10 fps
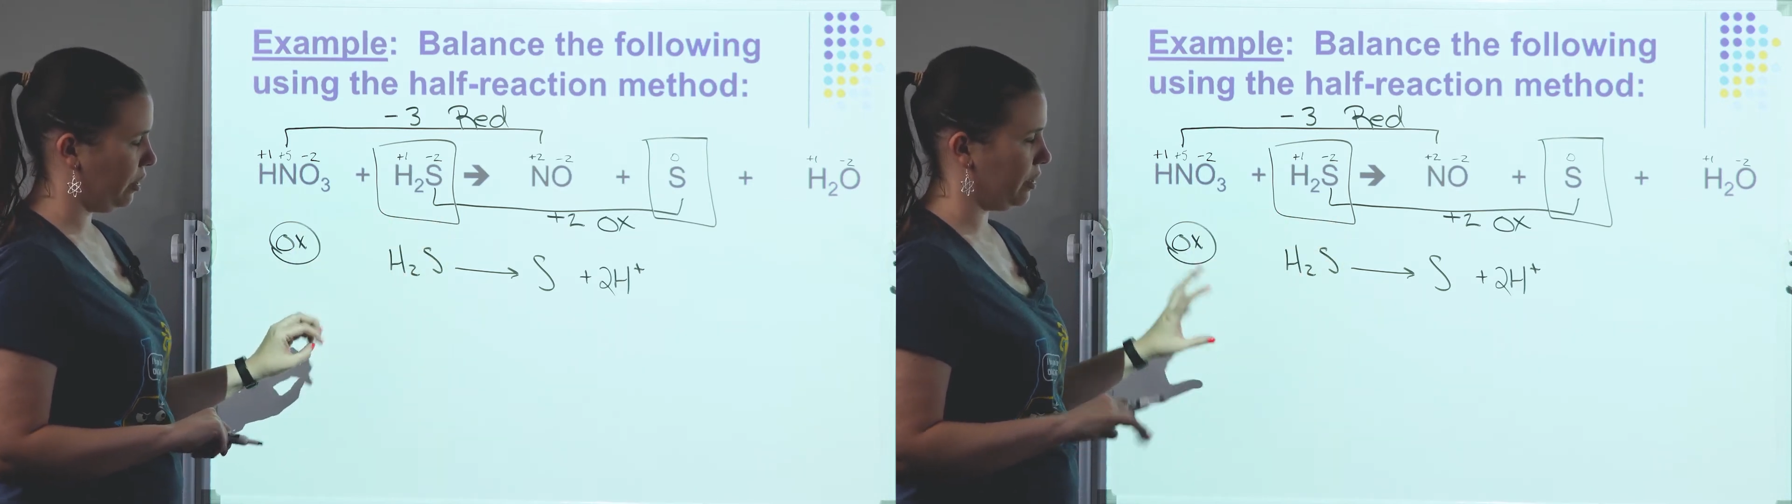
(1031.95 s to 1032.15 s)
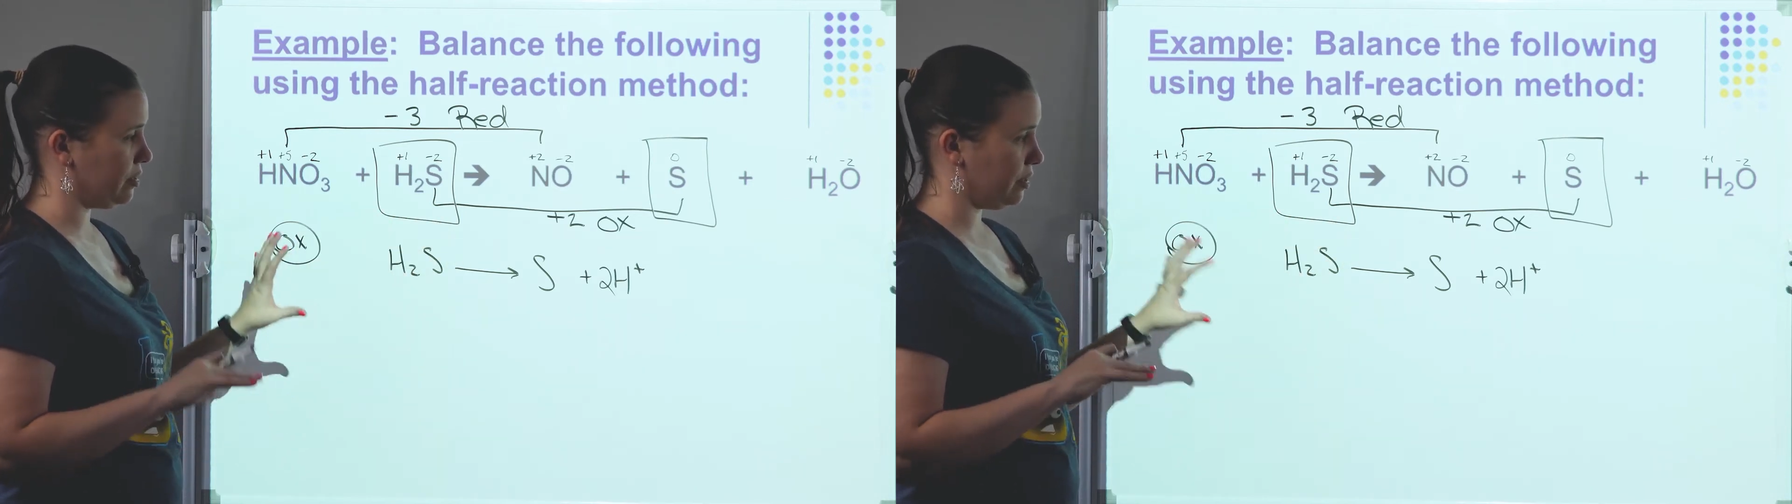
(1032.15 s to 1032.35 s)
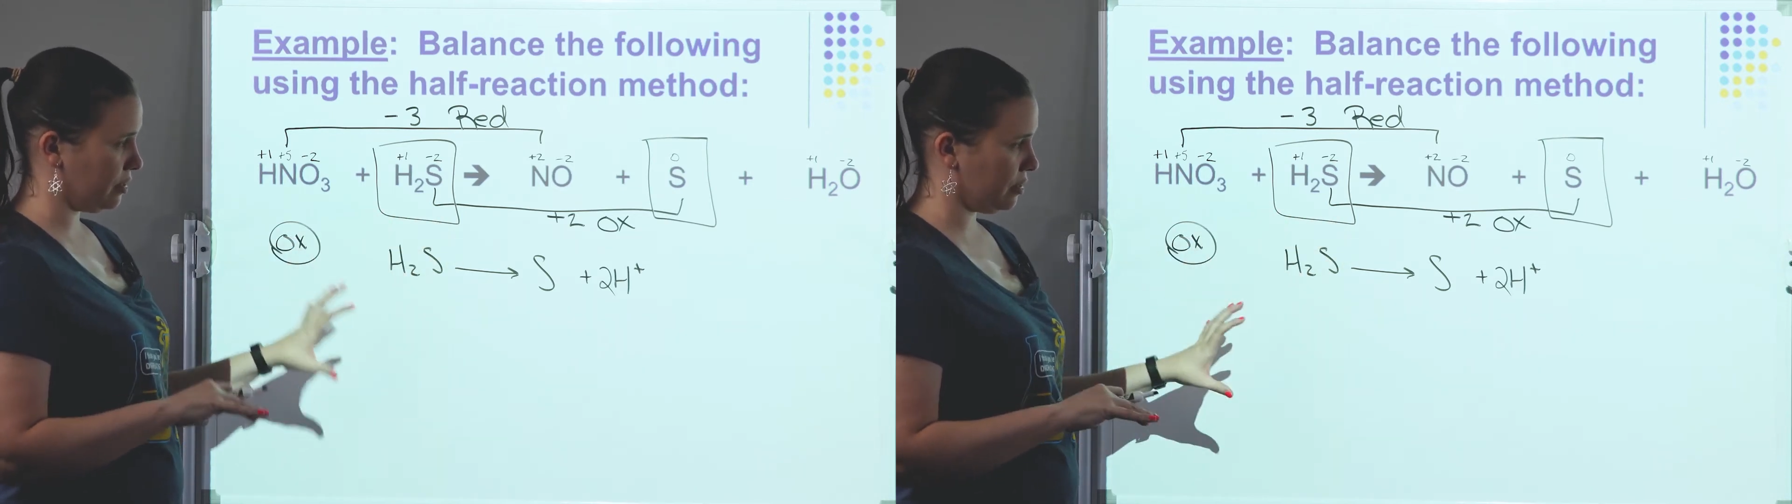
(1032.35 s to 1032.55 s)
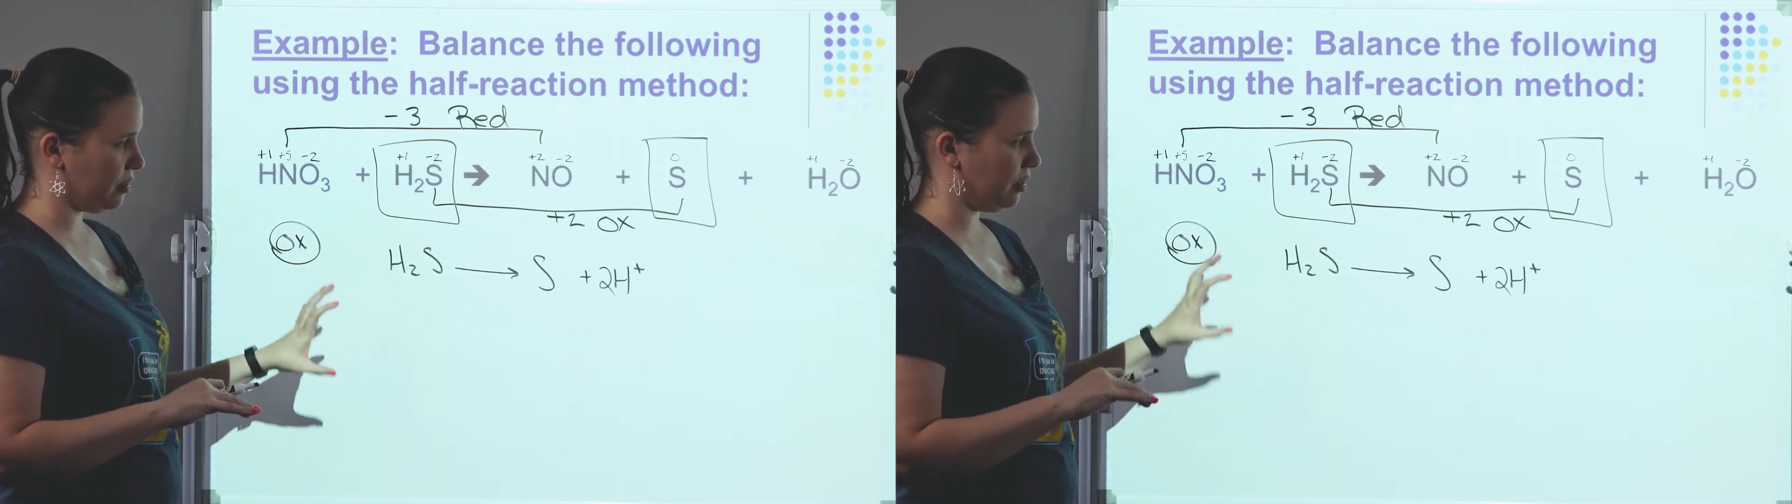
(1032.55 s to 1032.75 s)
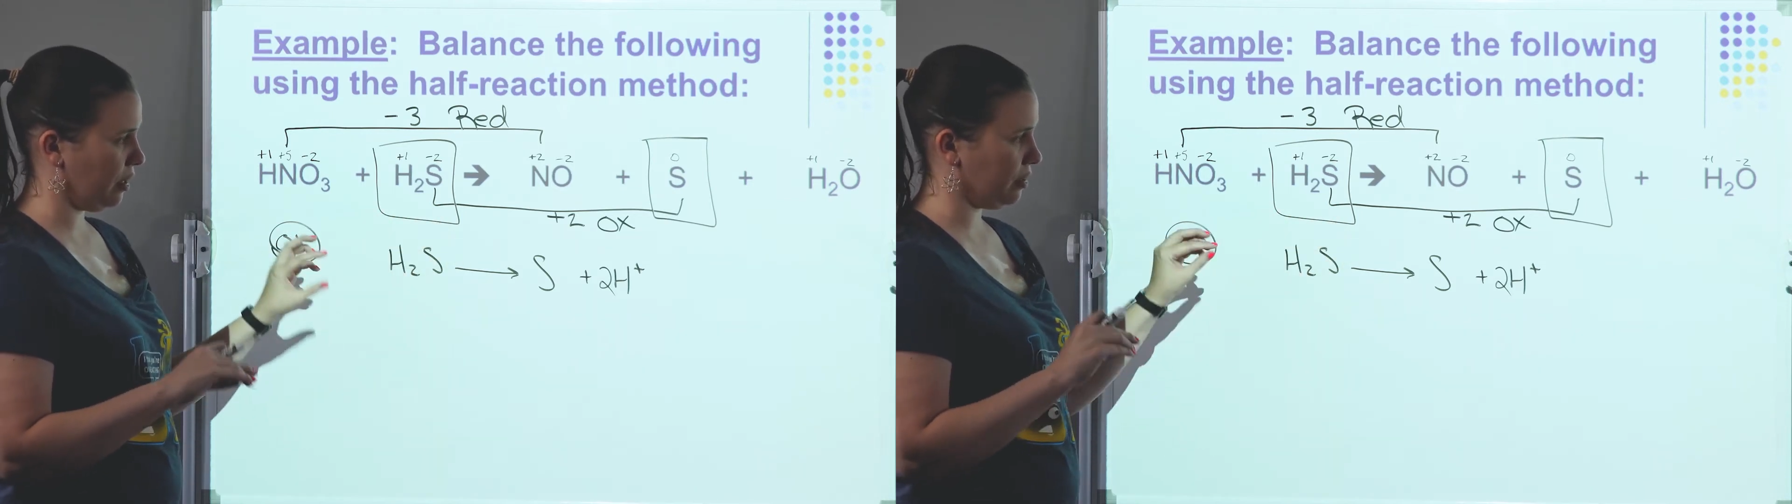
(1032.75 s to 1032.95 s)
as it
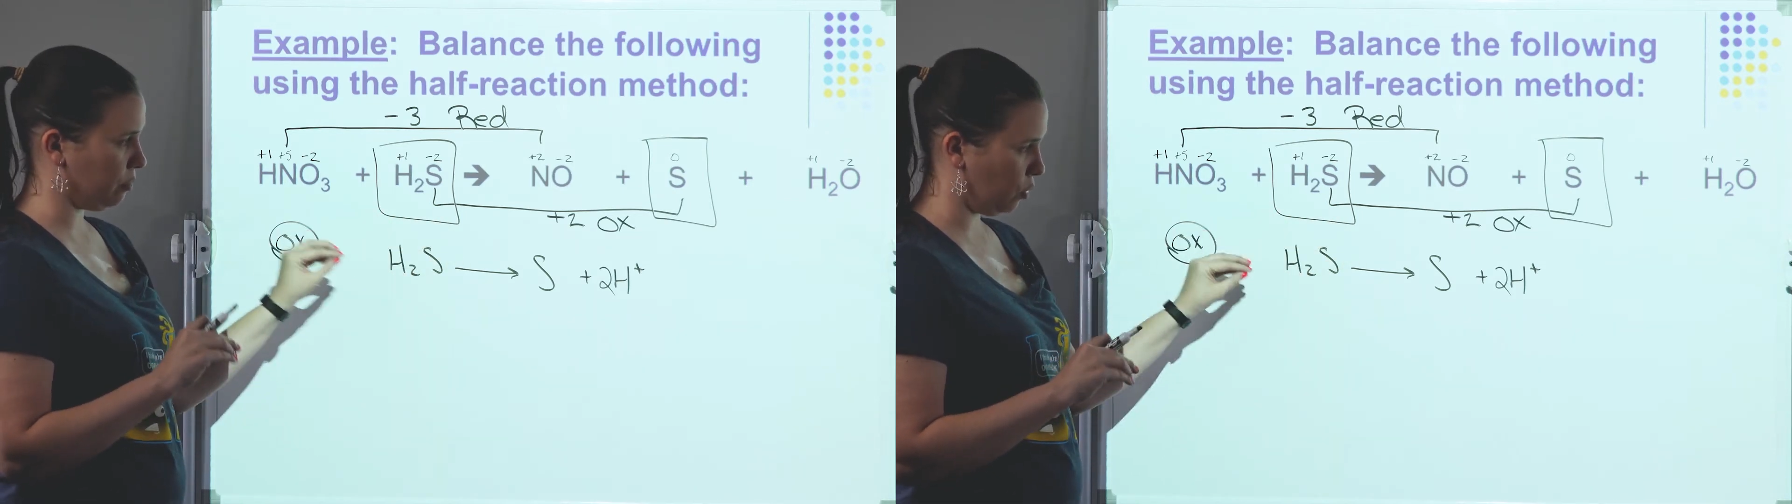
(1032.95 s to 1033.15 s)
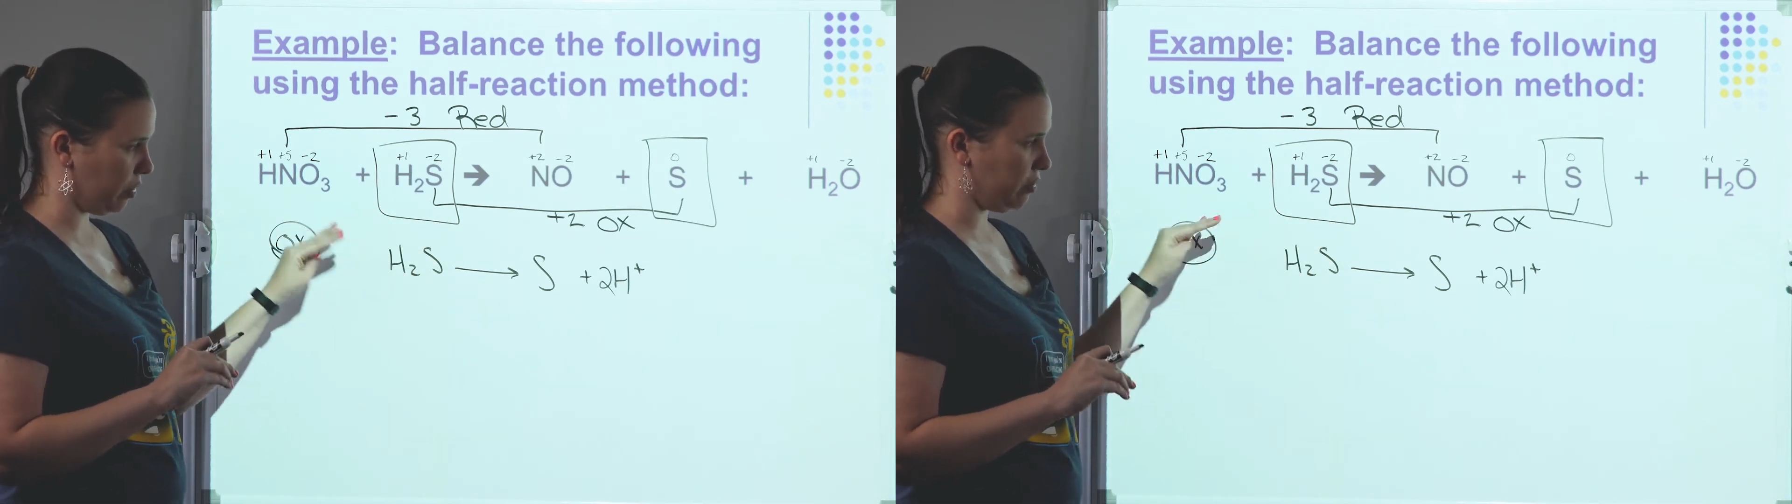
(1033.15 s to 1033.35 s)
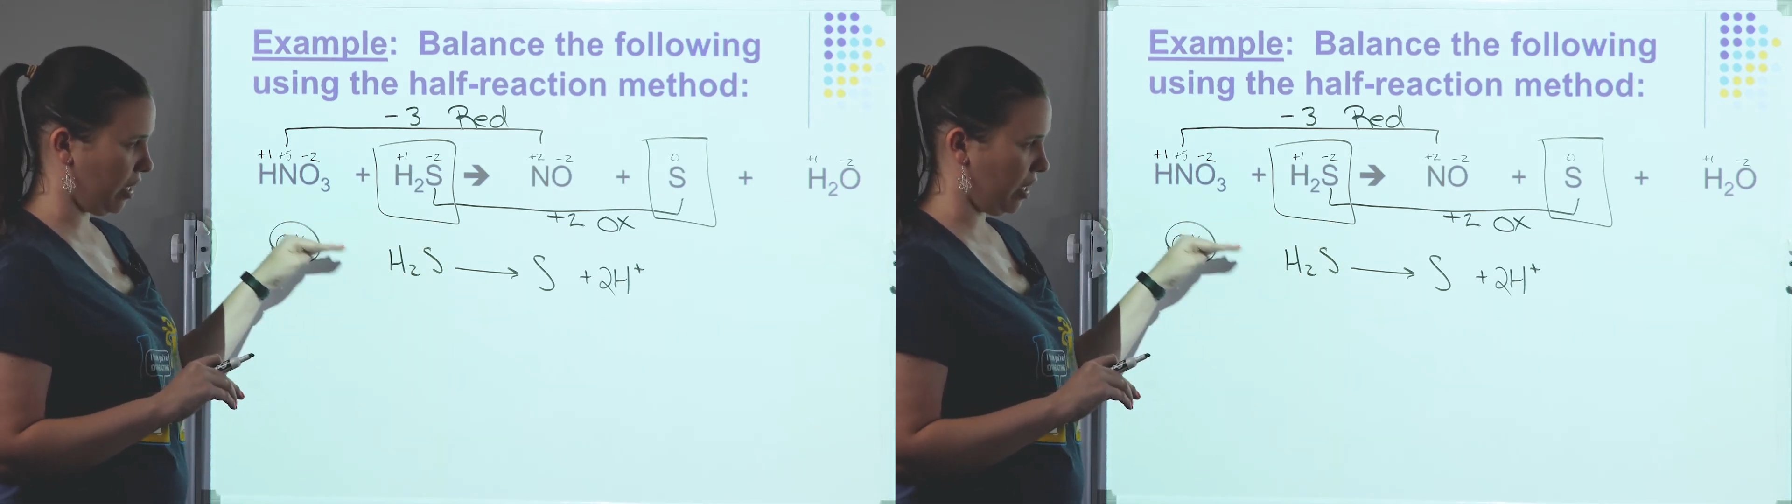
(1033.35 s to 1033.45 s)
is at the moment,